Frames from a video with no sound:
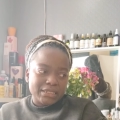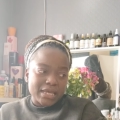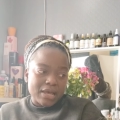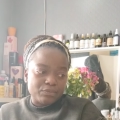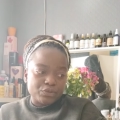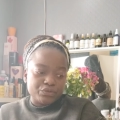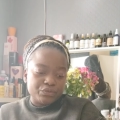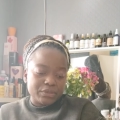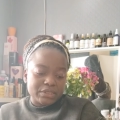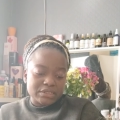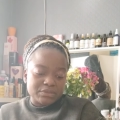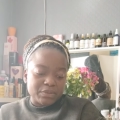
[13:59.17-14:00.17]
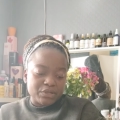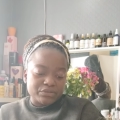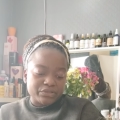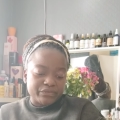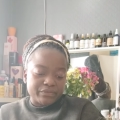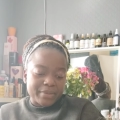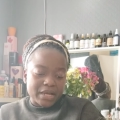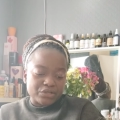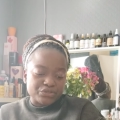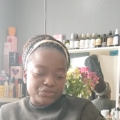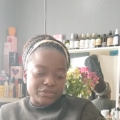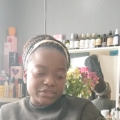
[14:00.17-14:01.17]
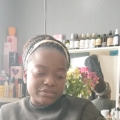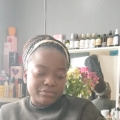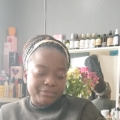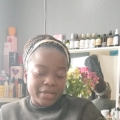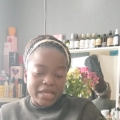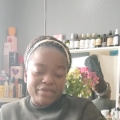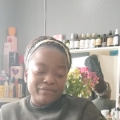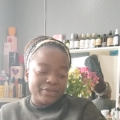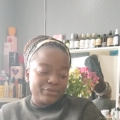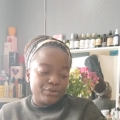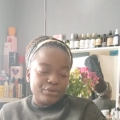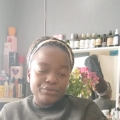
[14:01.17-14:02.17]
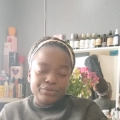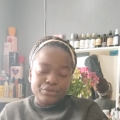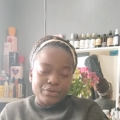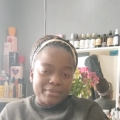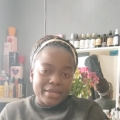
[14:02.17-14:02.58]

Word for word: yeah, I'm not doing this because of the boundaries. But even though you know